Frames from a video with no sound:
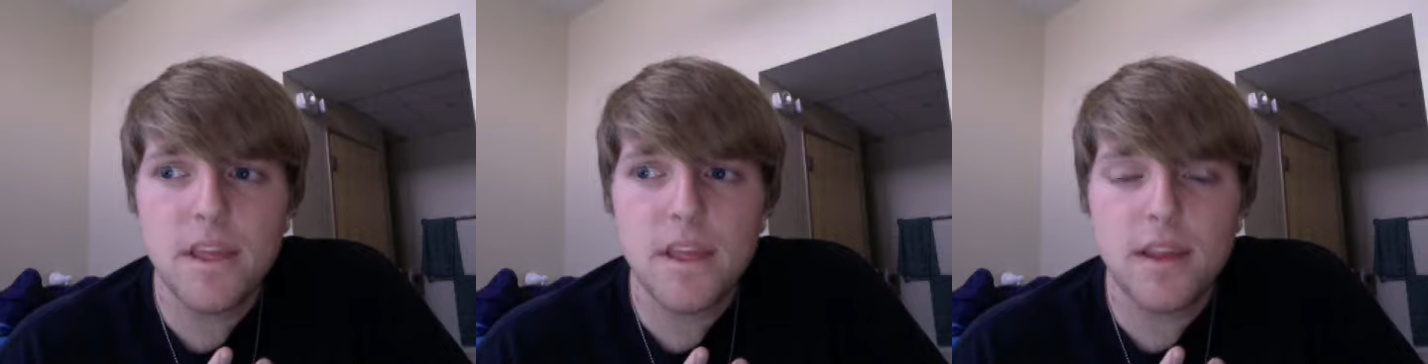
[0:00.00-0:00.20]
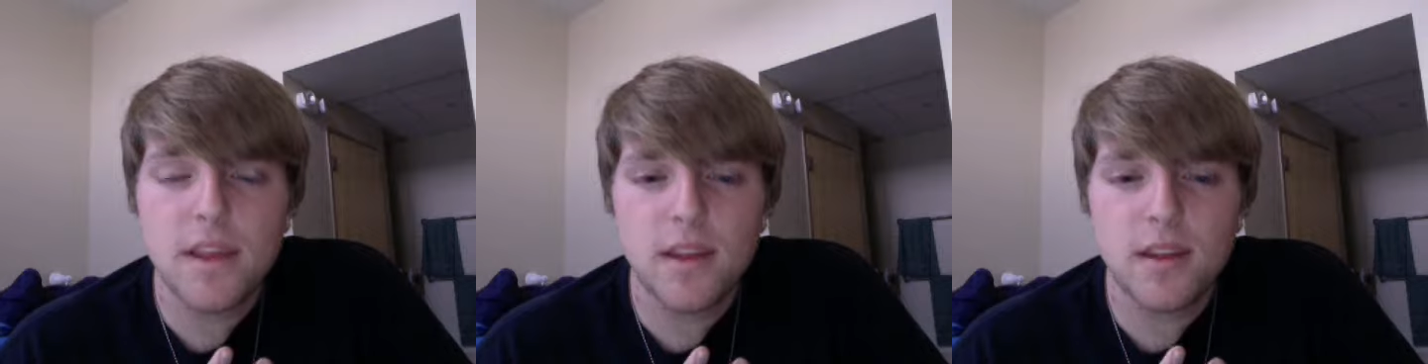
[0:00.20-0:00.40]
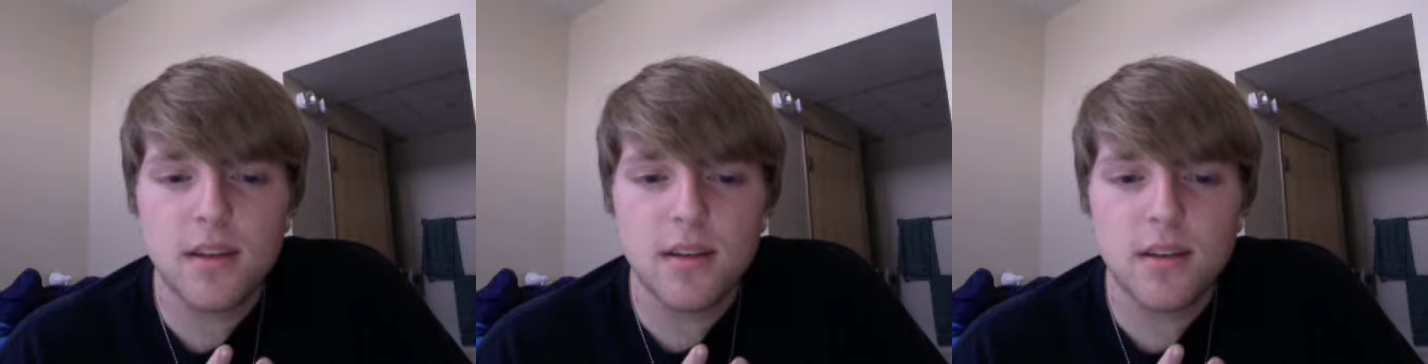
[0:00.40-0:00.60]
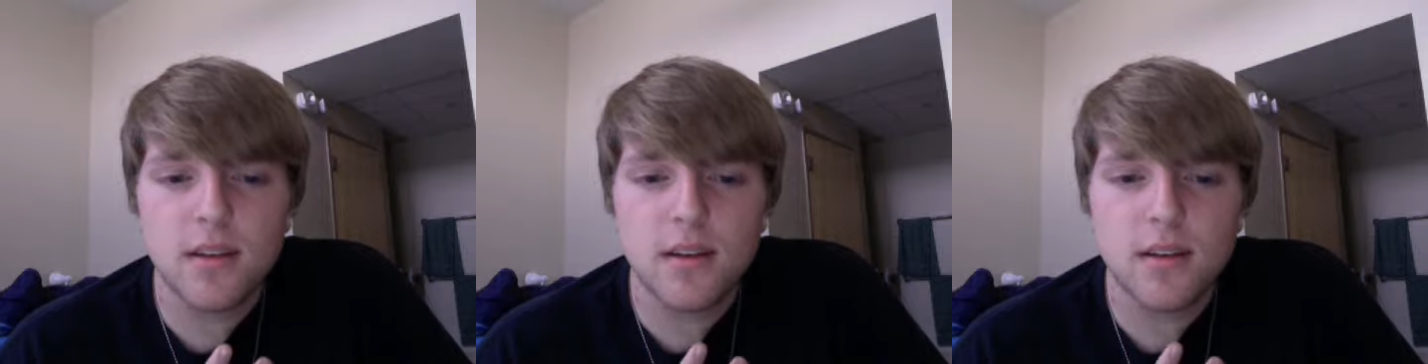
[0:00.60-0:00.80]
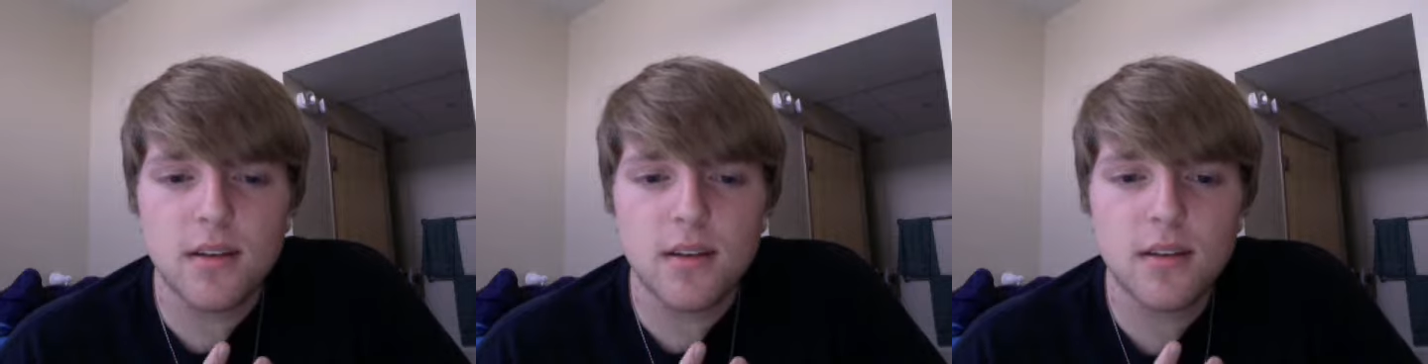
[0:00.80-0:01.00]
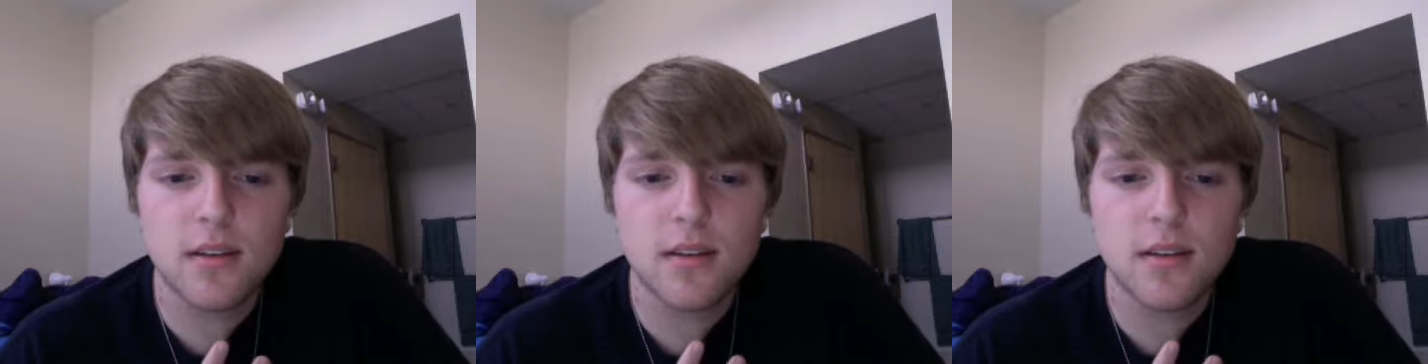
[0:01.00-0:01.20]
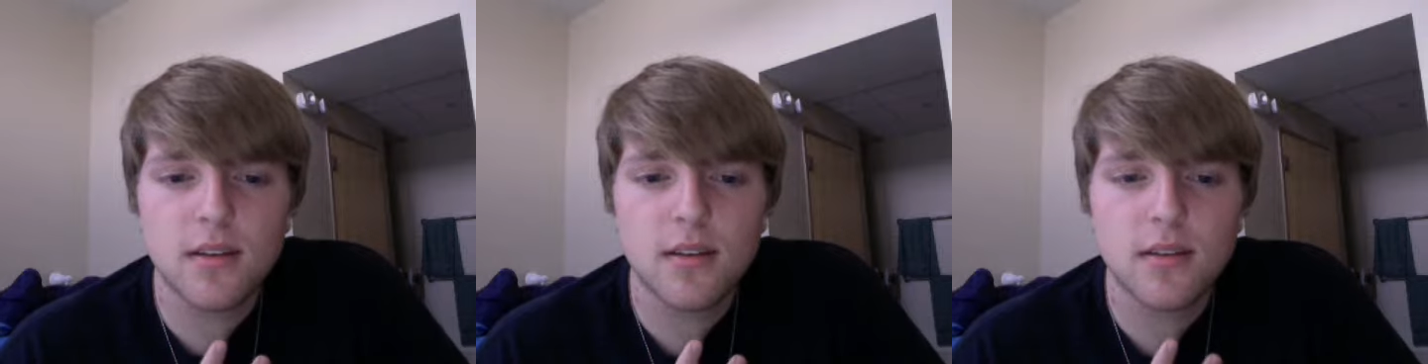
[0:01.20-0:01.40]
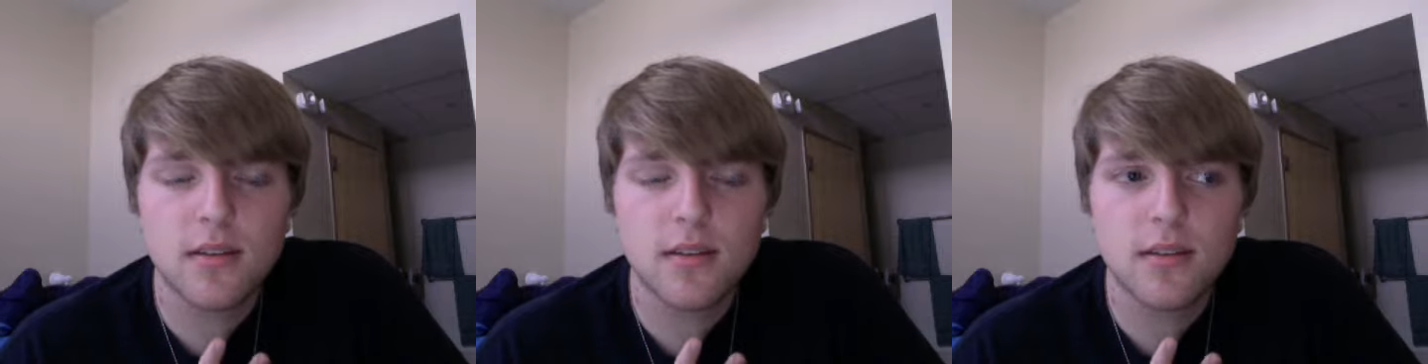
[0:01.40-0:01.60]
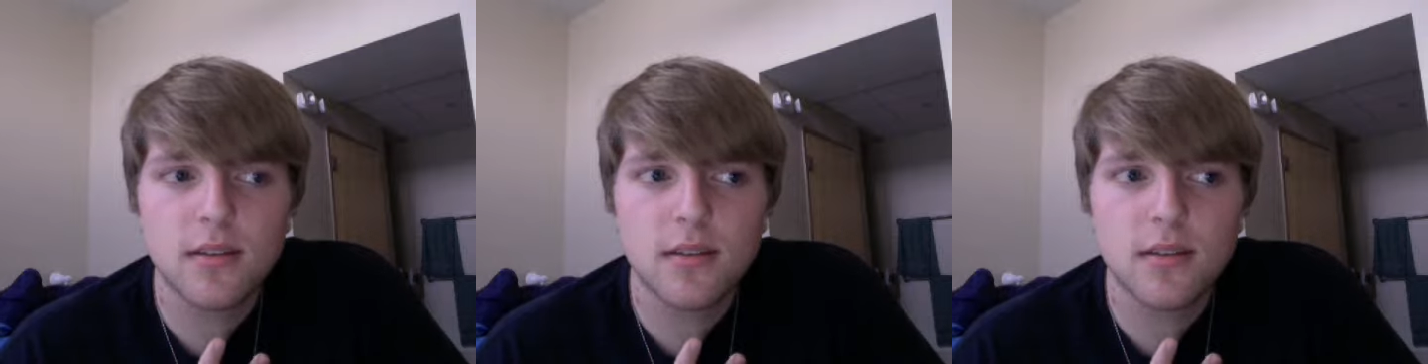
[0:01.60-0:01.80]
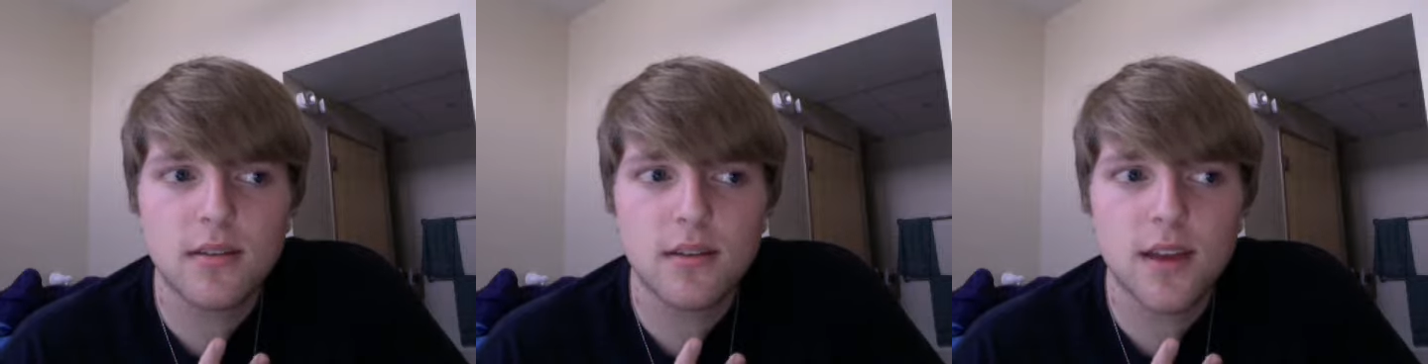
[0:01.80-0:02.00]
In
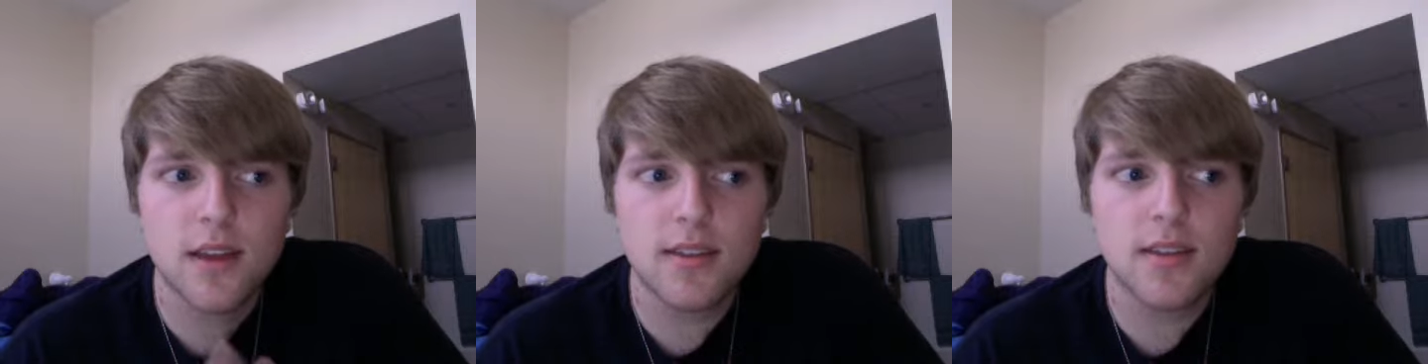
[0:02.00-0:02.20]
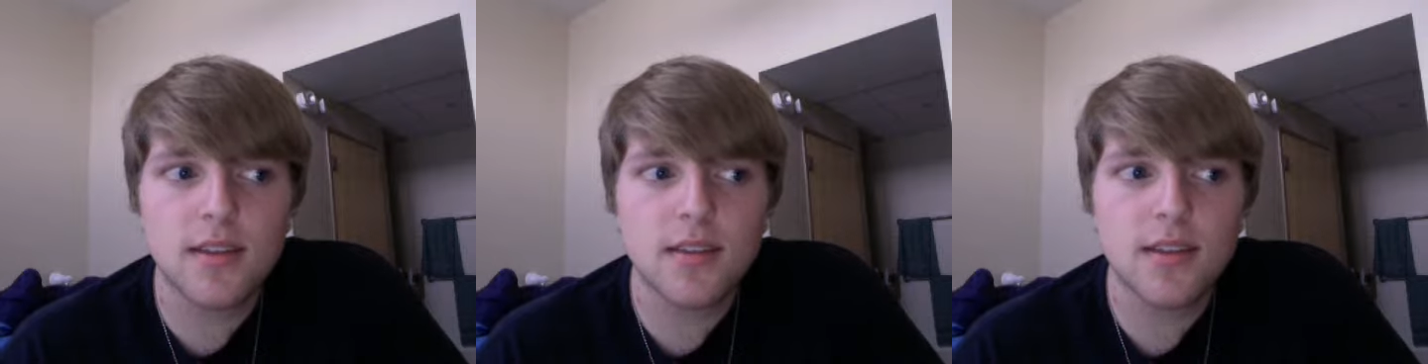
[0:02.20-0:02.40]
I think